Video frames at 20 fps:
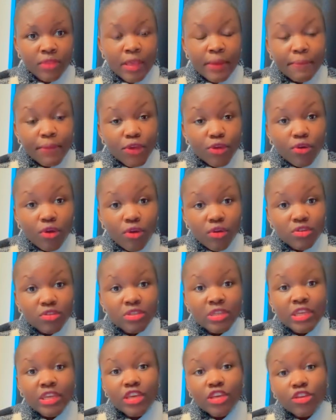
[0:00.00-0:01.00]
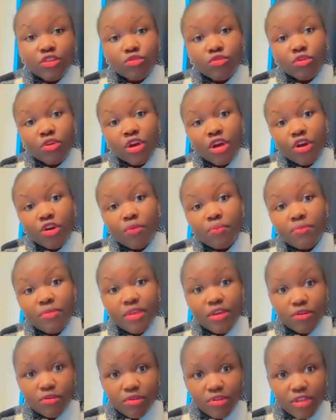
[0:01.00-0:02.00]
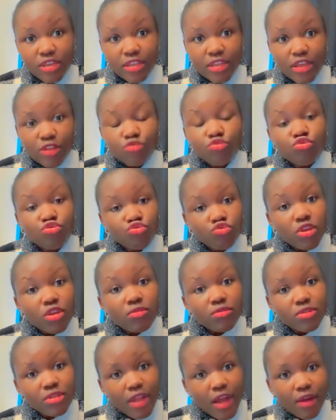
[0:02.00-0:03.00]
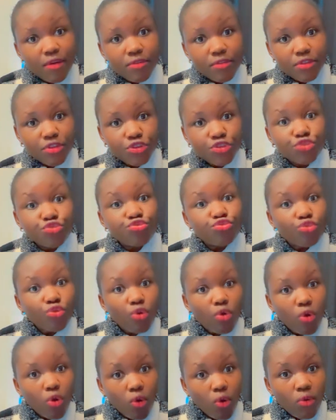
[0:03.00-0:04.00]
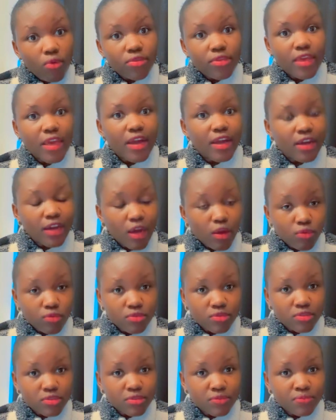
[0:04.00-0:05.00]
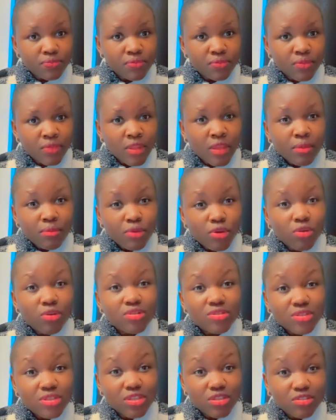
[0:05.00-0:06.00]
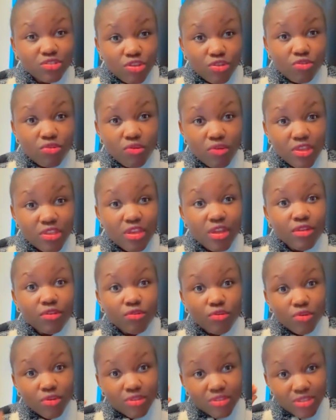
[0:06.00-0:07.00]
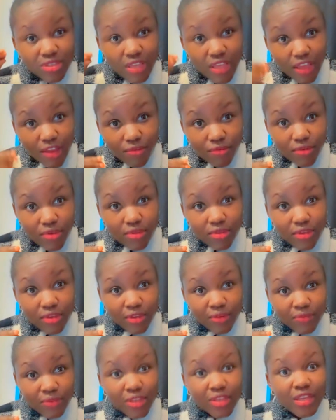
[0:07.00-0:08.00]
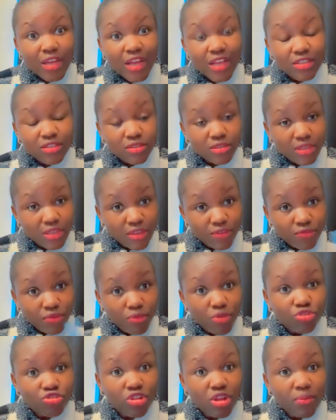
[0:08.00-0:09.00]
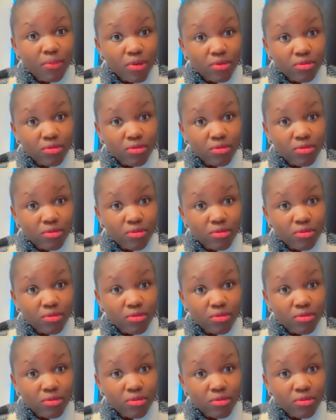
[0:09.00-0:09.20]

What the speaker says: because it will help the auditor to drill down into all the accounts. Because this general ledger records everything. It has information about